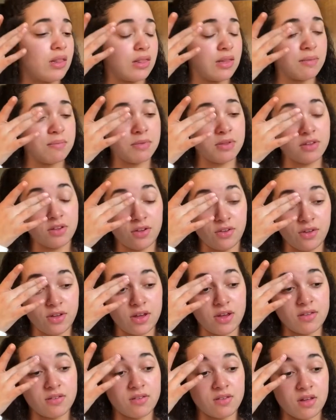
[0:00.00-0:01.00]
Let me tell you
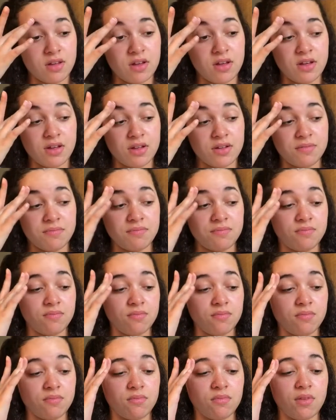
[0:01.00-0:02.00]
guys. Um,
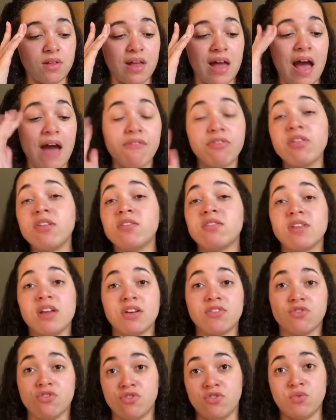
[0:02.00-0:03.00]
half of these
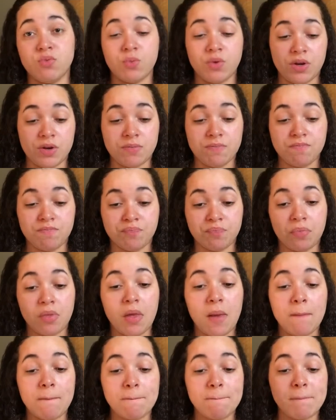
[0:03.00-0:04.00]
snacks are just weird.
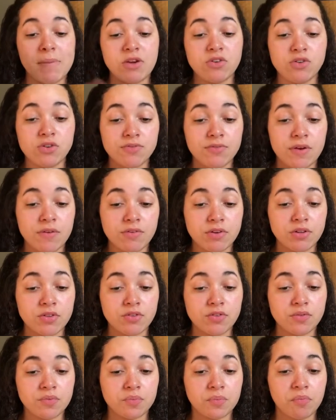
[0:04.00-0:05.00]
My two
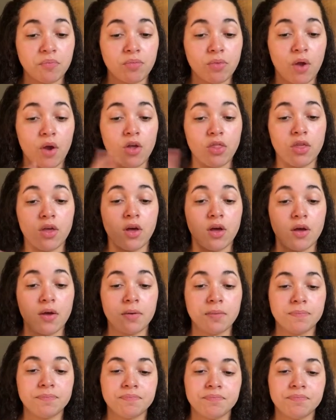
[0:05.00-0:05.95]
favorites are the